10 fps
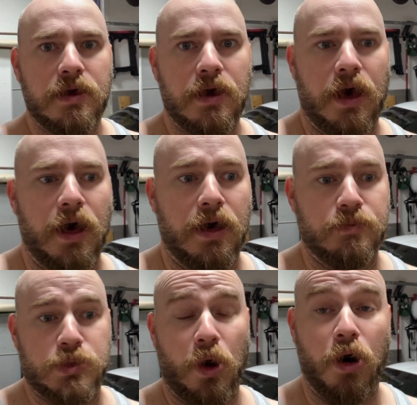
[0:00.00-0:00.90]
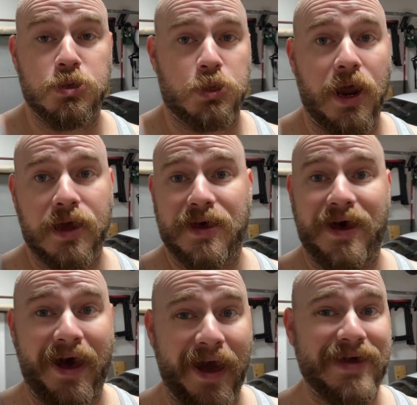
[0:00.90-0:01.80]
So on track,
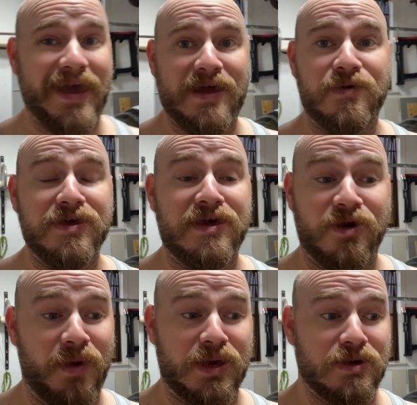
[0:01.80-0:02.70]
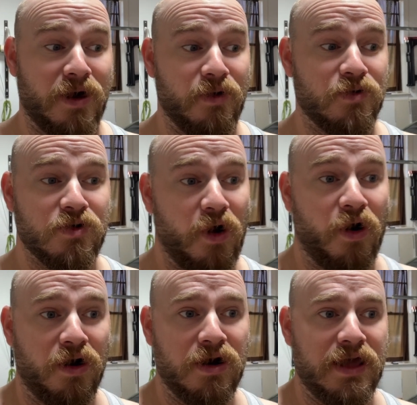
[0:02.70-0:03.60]
I can't really hear my own
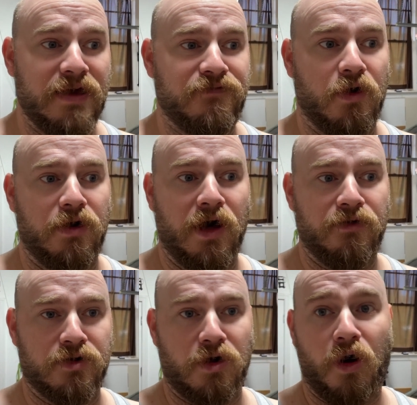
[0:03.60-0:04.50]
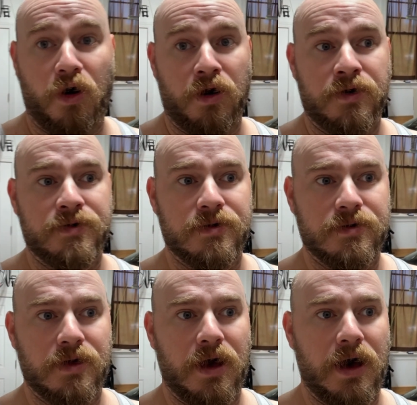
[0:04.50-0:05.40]
car if there's another car
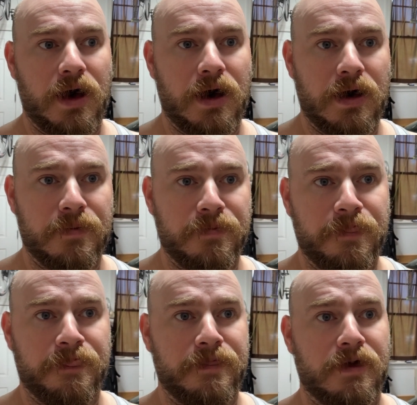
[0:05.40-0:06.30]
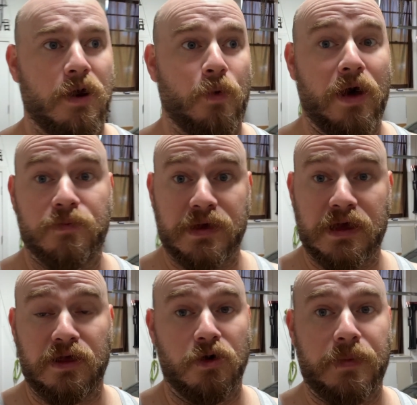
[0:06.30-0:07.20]
around me
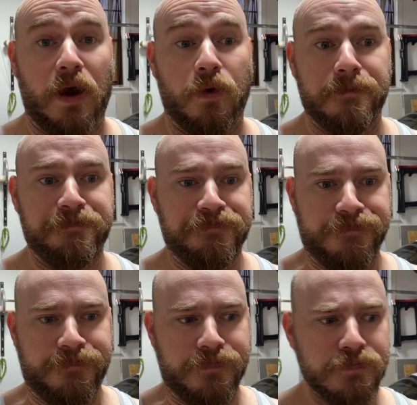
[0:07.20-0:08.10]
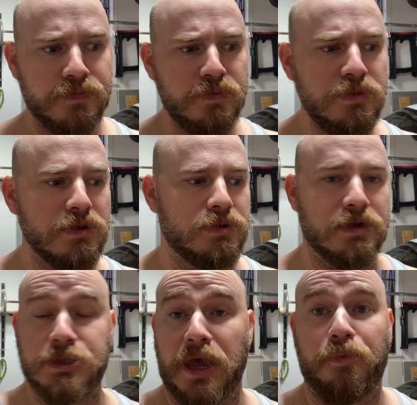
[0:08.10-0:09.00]
getting on power.
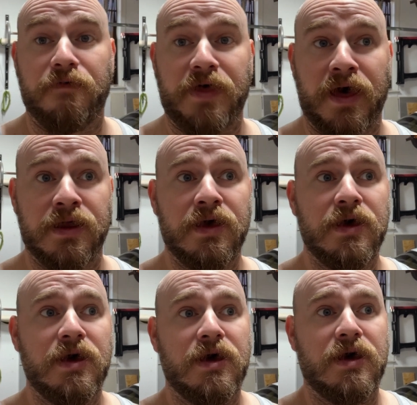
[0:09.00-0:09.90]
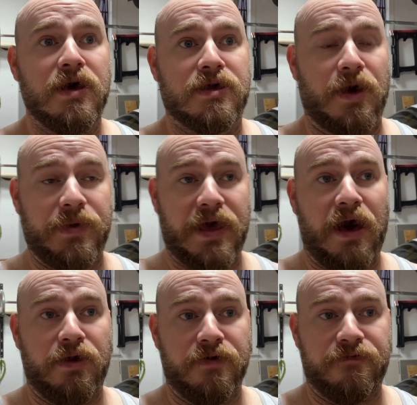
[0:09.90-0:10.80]
Example of that, coming
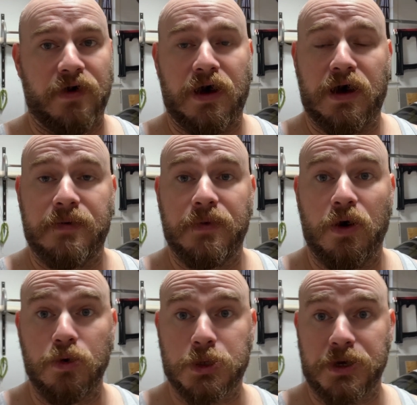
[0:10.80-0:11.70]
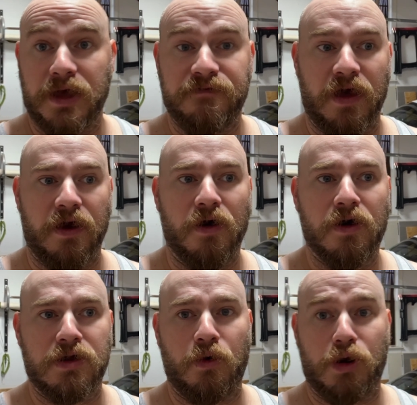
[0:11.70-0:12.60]
out of Oak Tree at VIR,
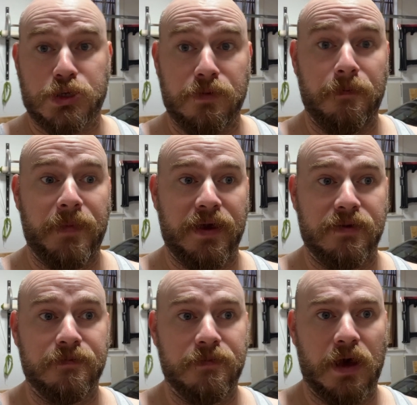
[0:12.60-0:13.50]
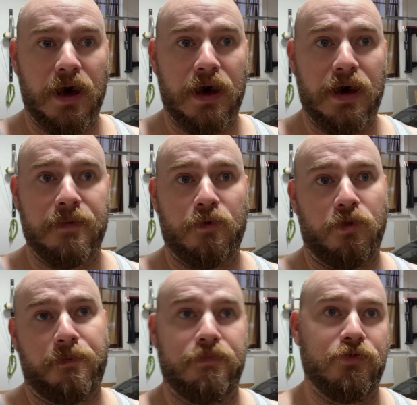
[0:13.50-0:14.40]
going onto the main, or
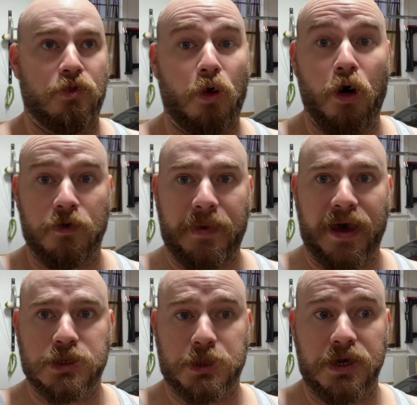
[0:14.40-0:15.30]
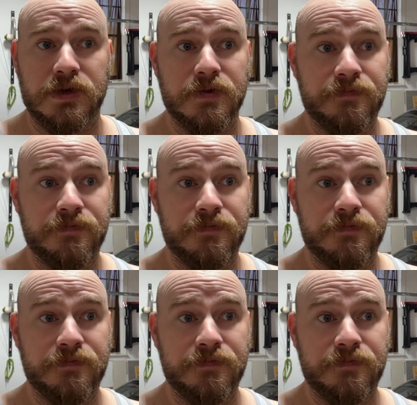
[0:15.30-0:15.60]
the long back straight,